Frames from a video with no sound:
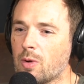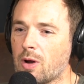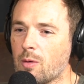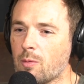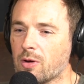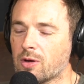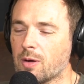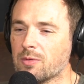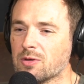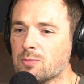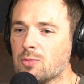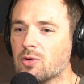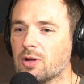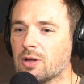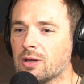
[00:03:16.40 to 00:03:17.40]
I woke up this
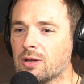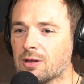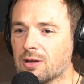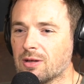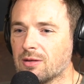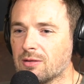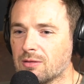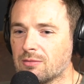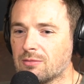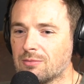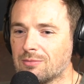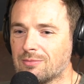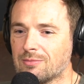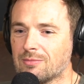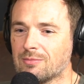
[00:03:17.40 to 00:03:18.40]
morning and
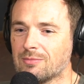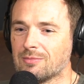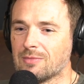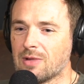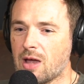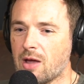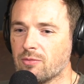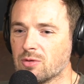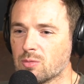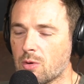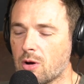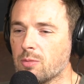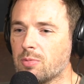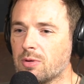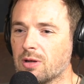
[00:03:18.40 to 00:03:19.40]
the heavens were
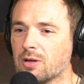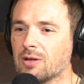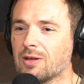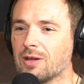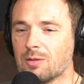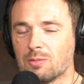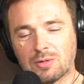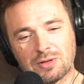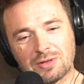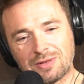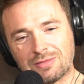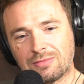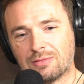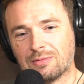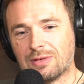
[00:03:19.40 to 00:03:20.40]
opening, it
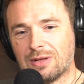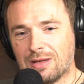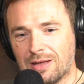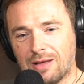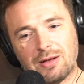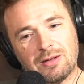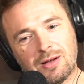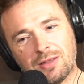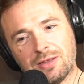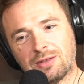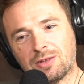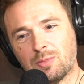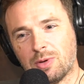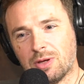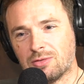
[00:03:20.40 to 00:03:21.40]
was, this
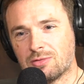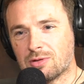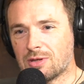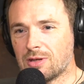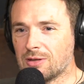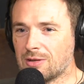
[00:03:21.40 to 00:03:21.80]
could be interesting.